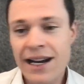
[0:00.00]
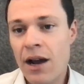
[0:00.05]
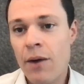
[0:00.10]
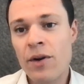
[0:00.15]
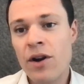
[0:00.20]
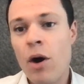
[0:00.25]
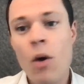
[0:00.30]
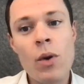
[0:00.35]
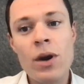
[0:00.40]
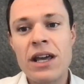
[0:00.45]
Now,
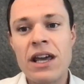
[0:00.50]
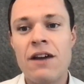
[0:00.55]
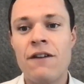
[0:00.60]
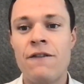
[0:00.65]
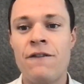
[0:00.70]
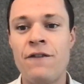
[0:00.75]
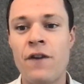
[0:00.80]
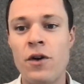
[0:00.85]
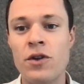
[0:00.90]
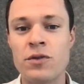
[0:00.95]
we don't want to
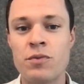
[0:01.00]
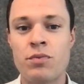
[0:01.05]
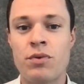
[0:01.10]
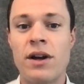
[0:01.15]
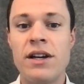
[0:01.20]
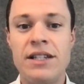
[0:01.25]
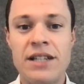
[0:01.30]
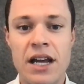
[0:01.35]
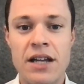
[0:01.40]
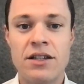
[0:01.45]
give false
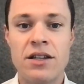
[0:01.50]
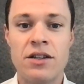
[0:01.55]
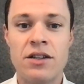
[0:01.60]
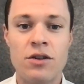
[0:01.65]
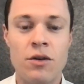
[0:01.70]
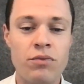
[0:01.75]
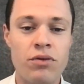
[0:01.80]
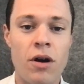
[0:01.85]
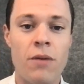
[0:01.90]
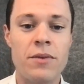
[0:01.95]

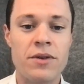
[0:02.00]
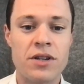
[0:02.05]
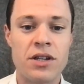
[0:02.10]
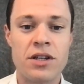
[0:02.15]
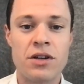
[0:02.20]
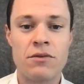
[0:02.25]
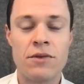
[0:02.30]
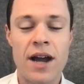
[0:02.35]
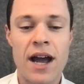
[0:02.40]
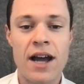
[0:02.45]
pretenses or
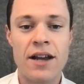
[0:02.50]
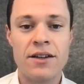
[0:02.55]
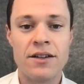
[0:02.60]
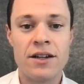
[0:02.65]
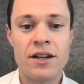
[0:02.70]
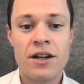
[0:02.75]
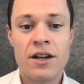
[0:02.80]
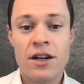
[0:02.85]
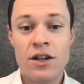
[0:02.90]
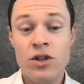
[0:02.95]
promises
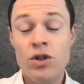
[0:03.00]
around